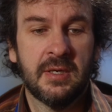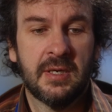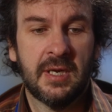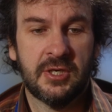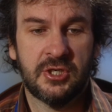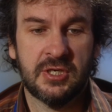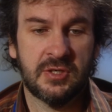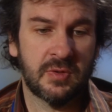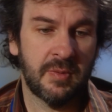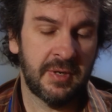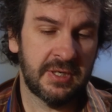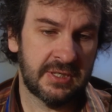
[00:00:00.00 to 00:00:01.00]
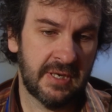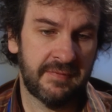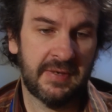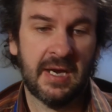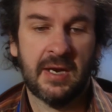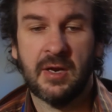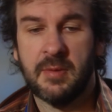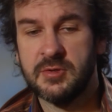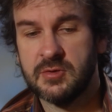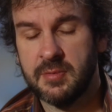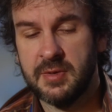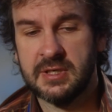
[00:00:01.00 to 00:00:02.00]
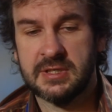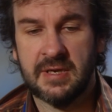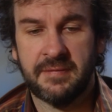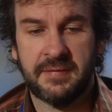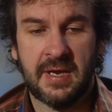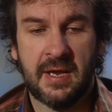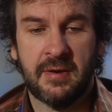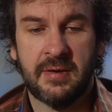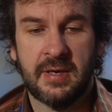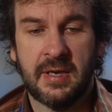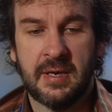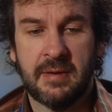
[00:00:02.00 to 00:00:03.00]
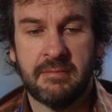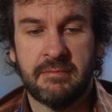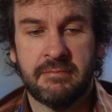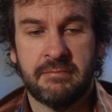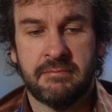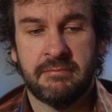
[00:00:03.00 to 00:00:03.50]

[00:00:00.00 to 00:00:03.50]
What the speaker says: And she's scribbling stuff down, and I'm scribbling stuff down.